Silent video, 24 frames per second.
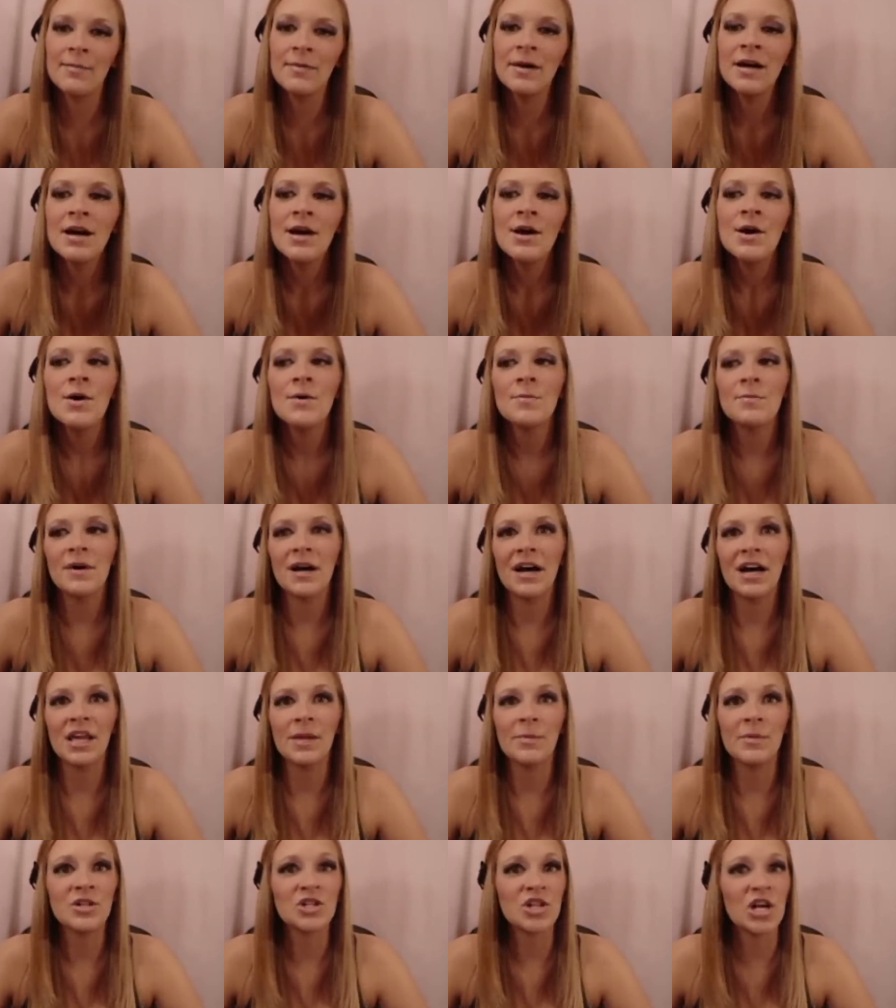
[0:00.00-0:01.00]
am, but
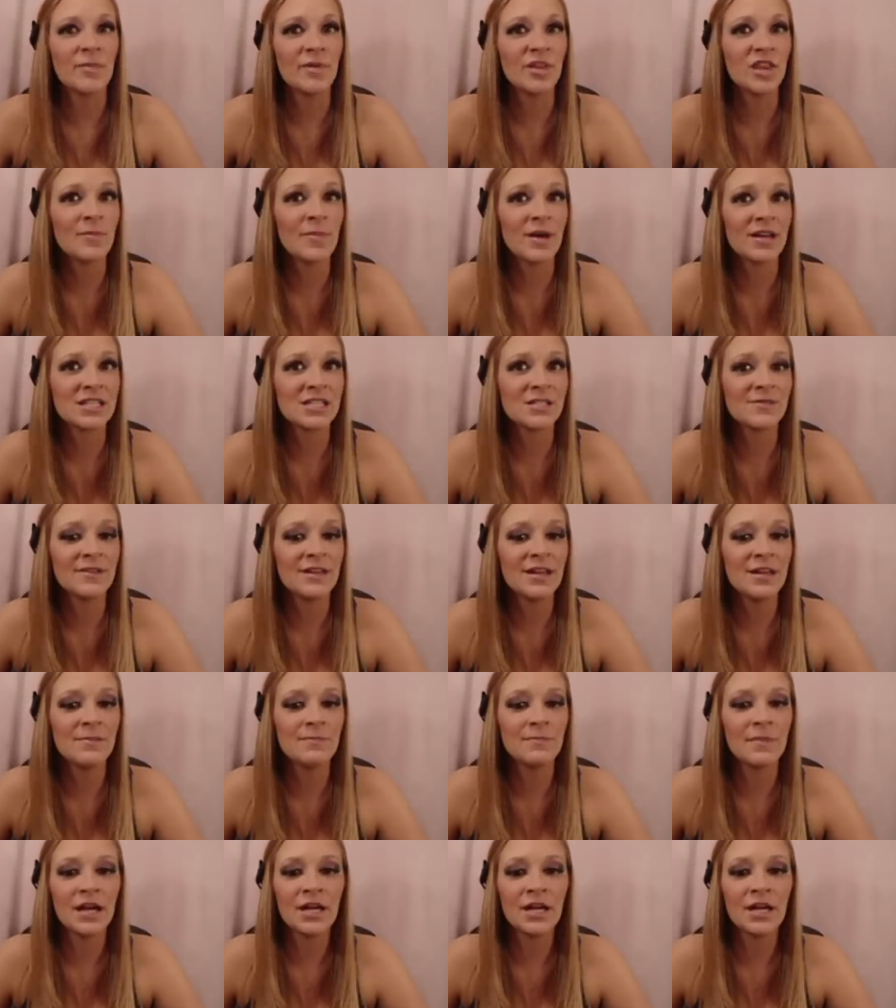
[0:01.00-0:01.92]
I'm going to try to make the best of it.